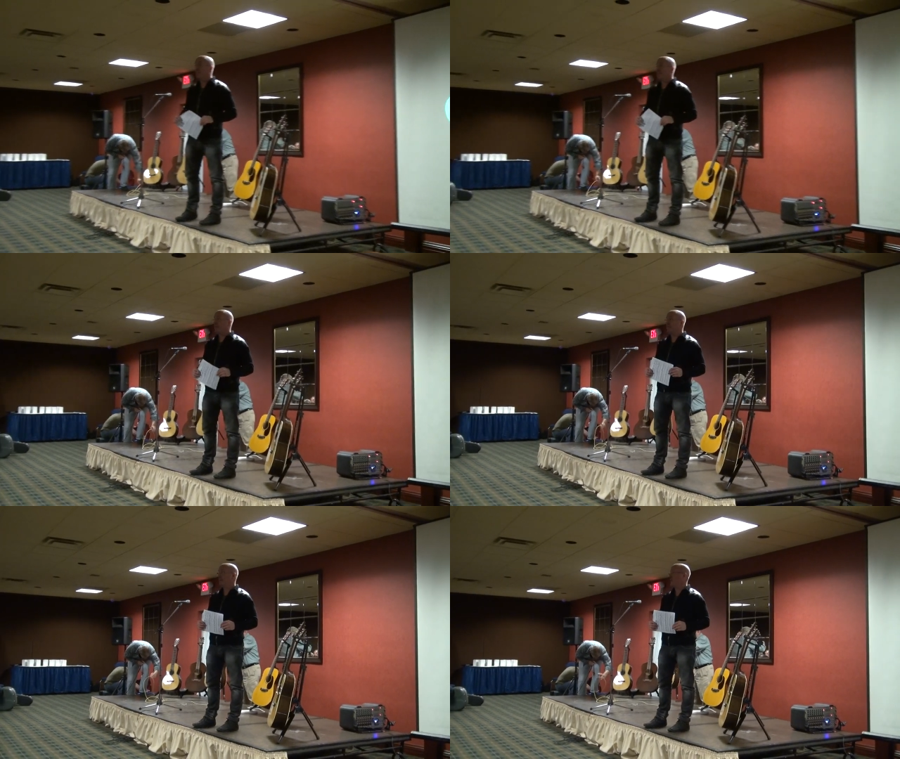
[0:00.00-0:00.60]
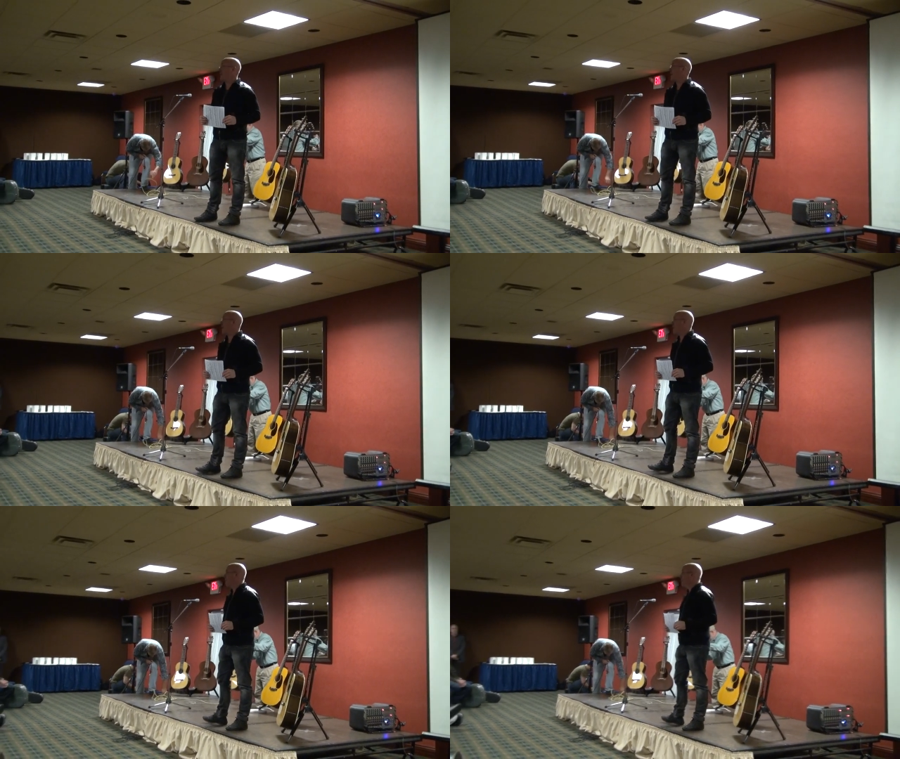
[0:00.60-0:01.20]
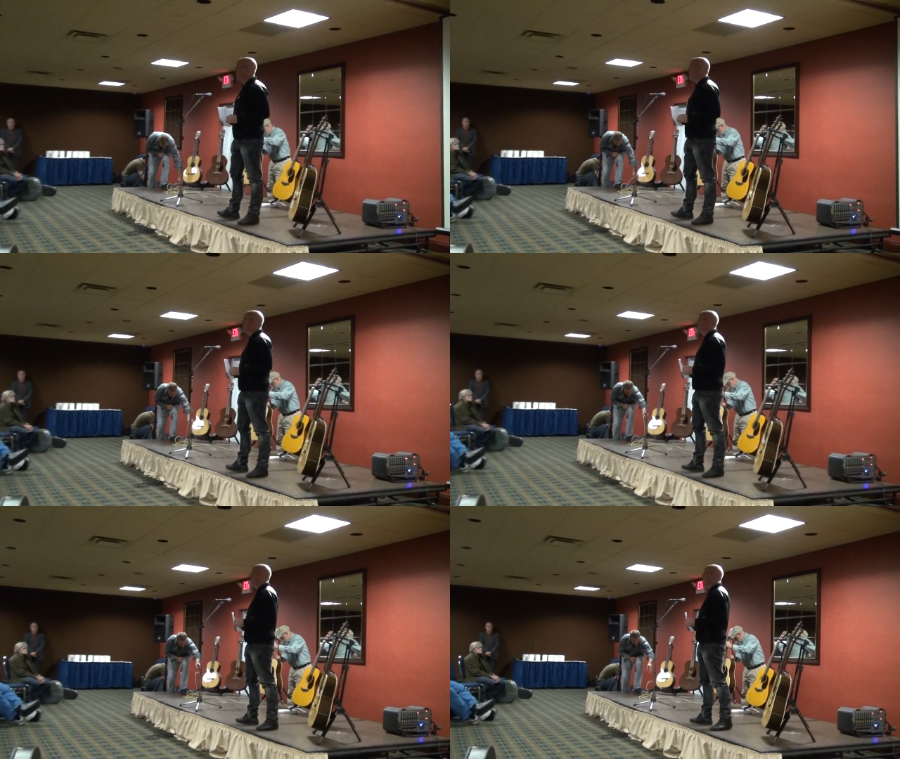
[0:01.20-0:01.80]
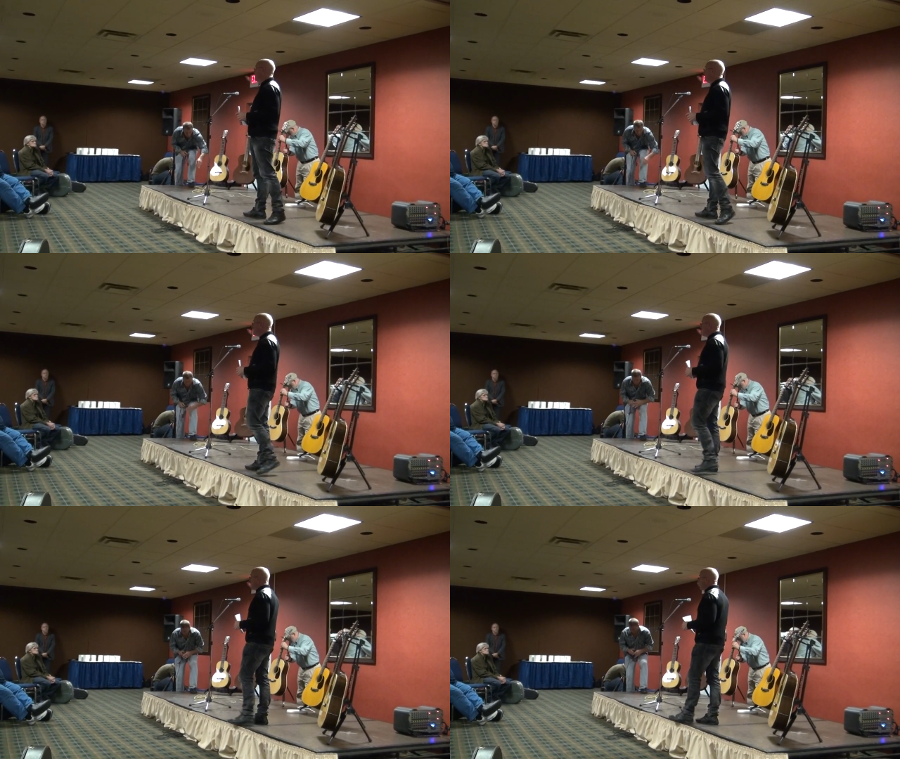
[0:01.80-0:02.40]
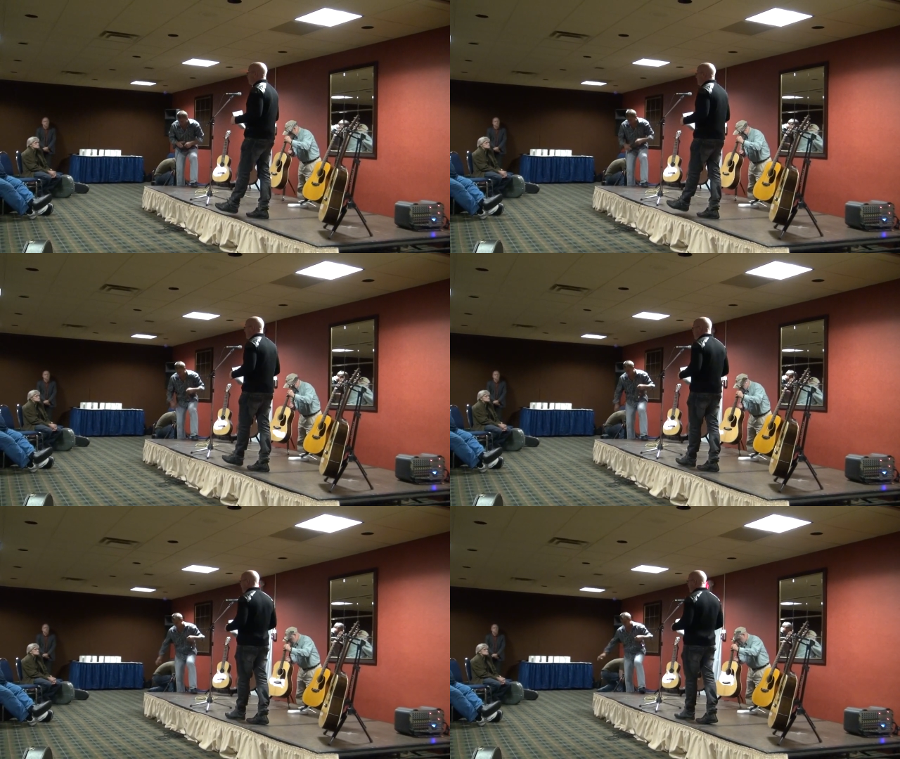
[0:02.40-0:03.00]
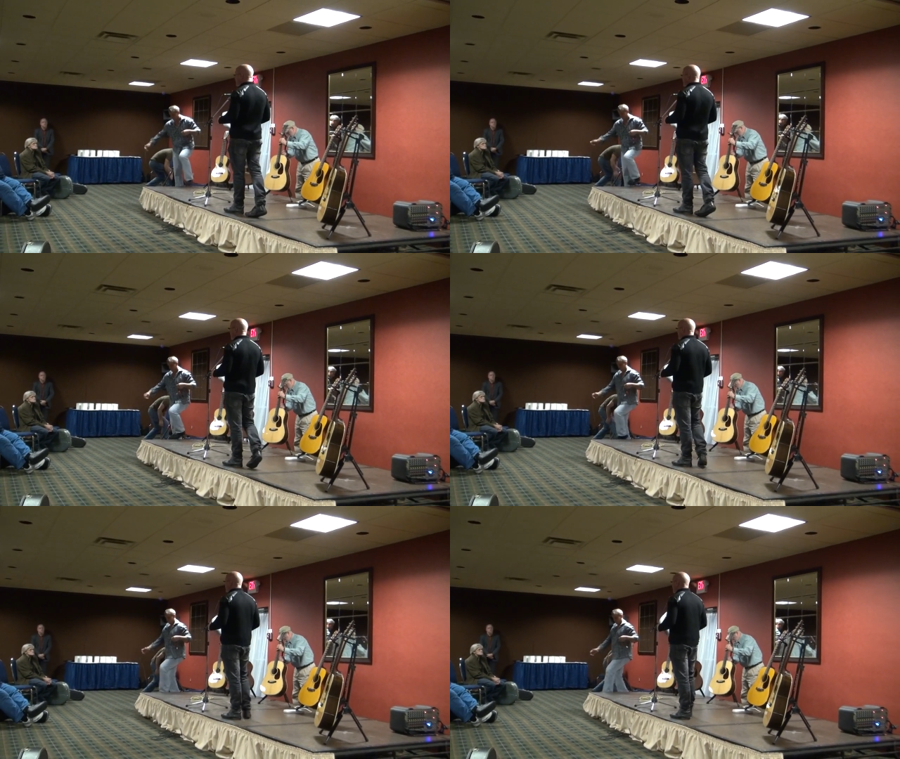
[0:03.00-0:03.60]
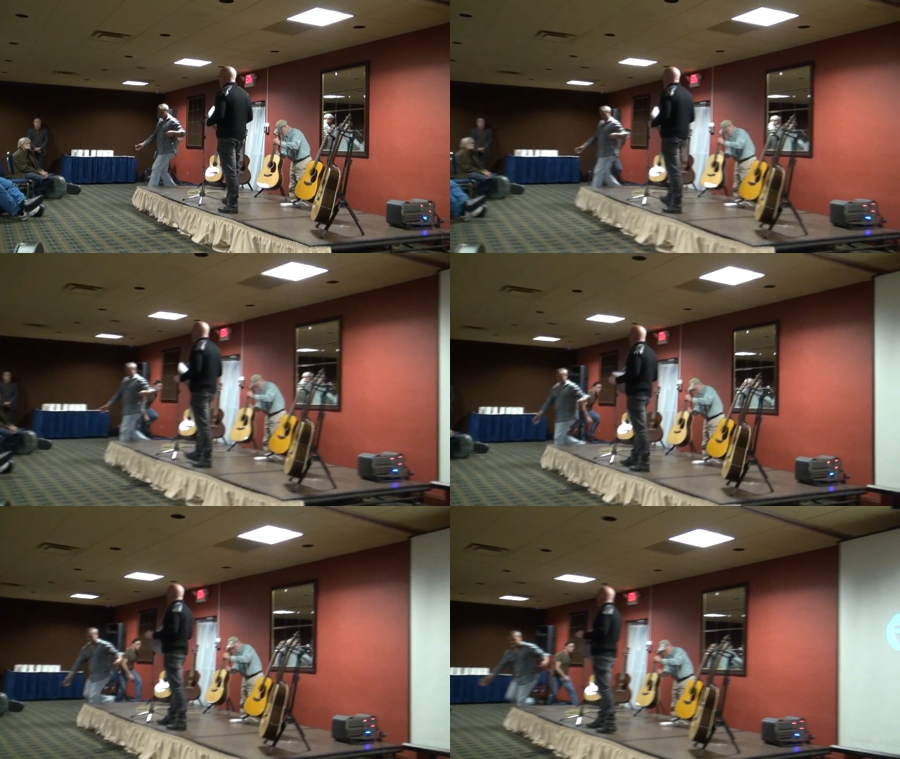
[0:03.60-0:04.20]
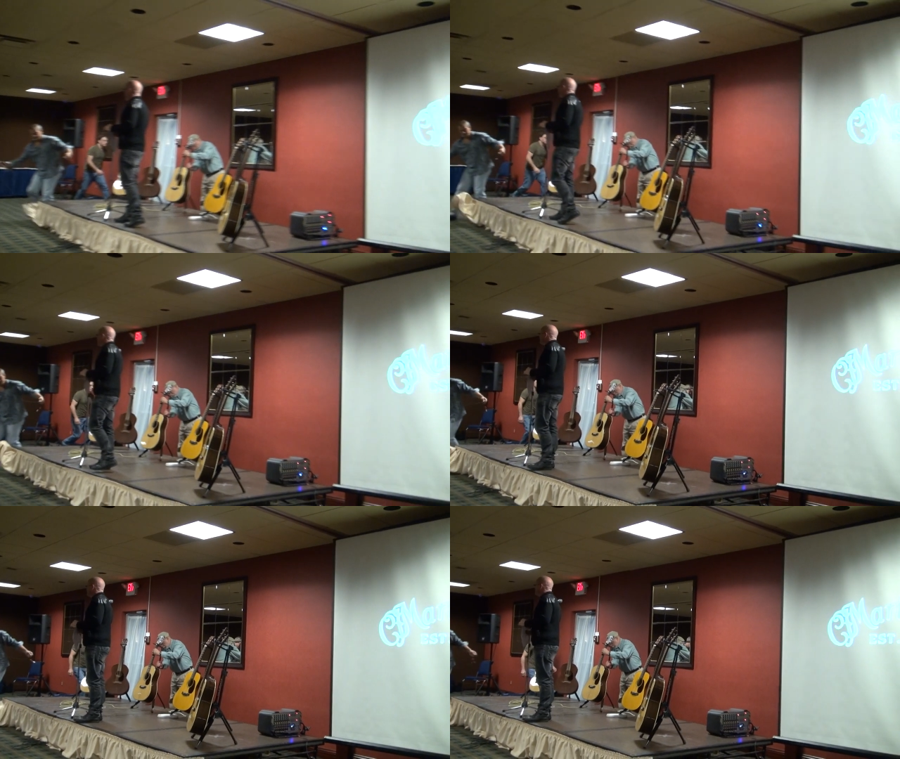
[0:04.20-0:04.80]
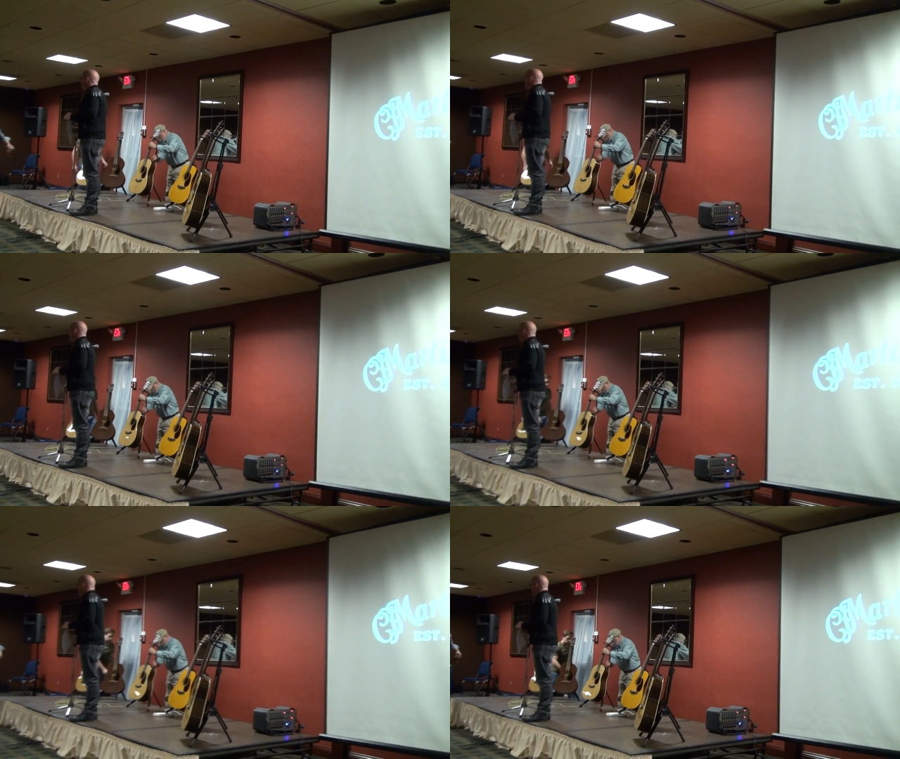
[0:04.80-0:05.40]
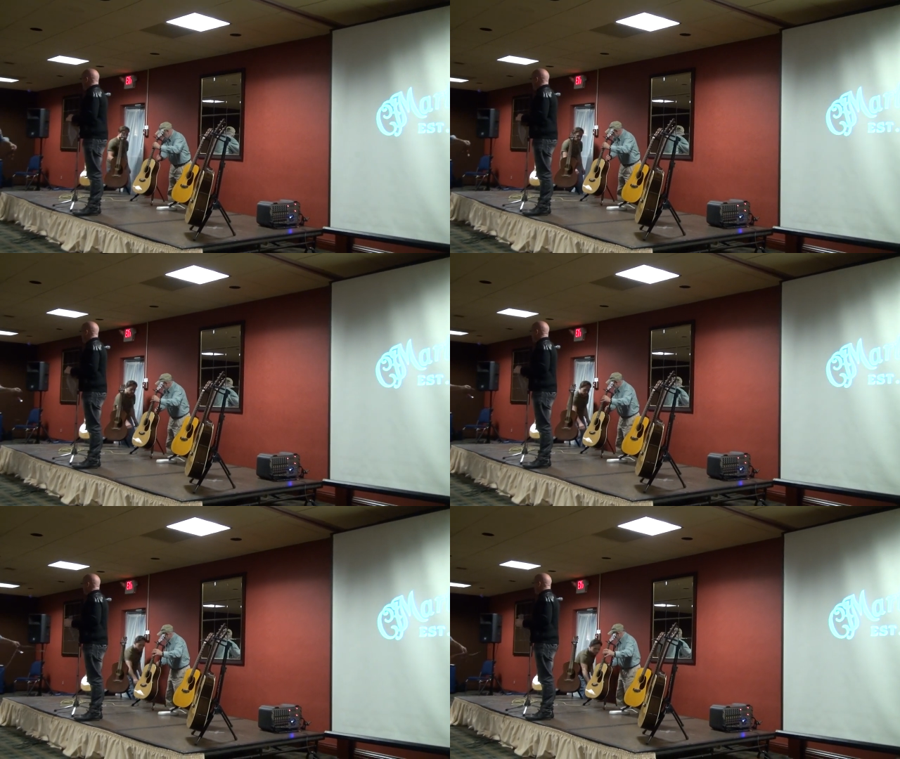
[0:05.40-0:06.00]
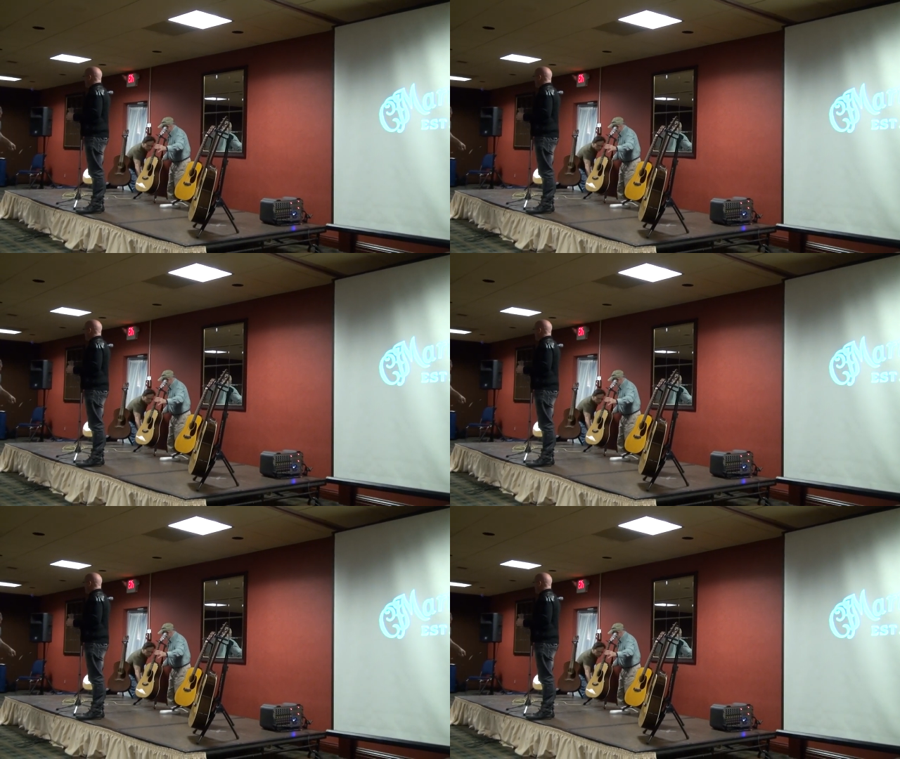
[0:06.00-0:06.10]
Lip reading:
No face is visible, so there are no lips to read.